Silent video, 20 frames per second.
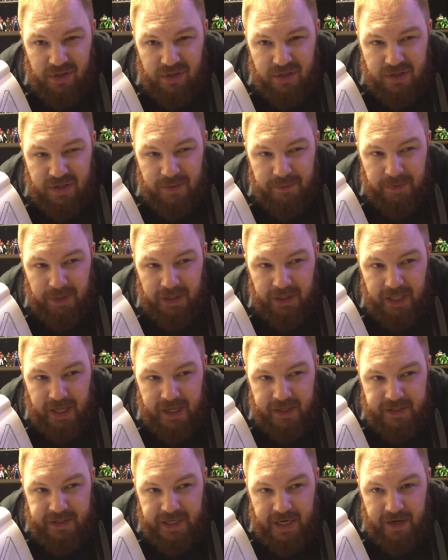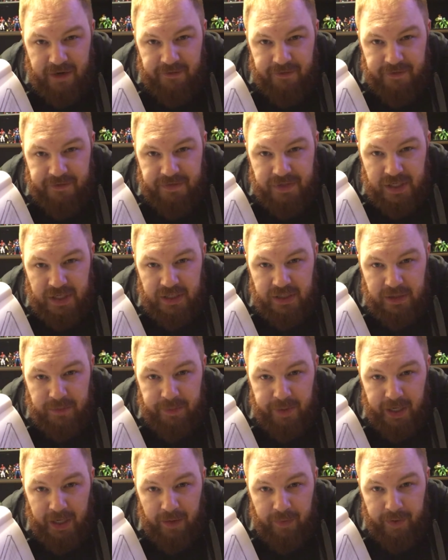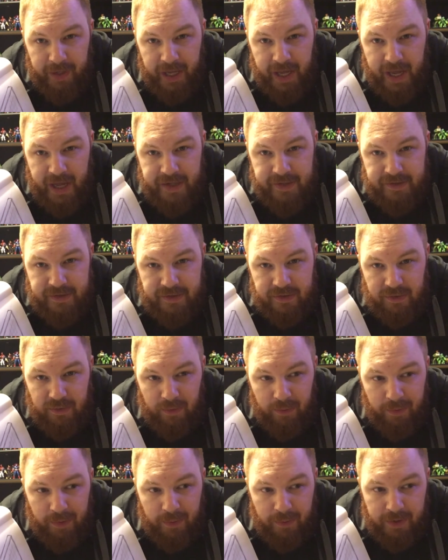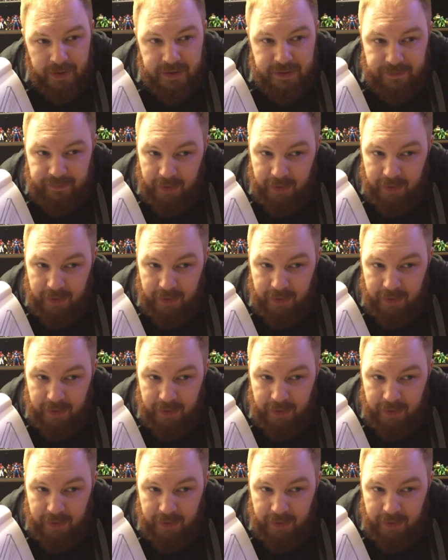something like that, 10 or 15, depending on what he has or what he wants.